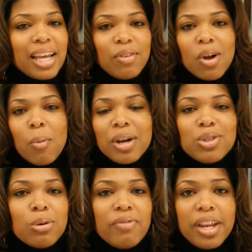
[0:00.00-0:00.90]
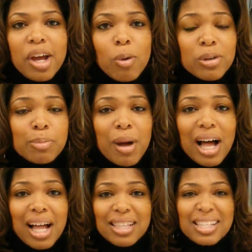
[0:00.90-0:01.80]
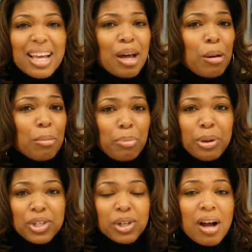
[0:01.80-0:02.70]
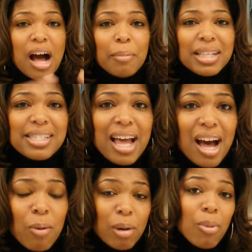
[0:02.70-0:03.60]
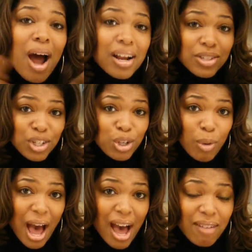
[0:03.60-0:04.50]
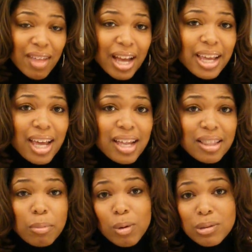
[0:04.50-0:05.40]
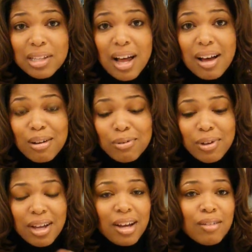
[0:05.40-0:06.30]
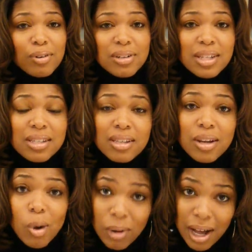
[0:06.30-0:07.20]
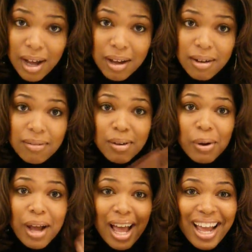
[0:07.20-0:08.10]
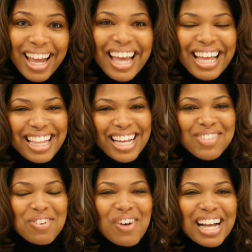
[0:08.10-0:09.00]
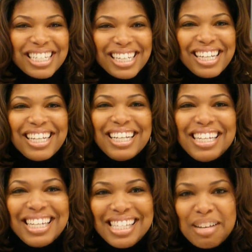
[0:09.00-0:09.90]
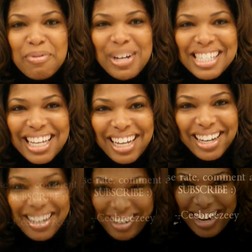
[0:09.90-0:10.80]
If you don't want to do a video response, put your comments down. What products do you have that get the most love versus no love? Okay? Thanks for watching. ceebreezeey.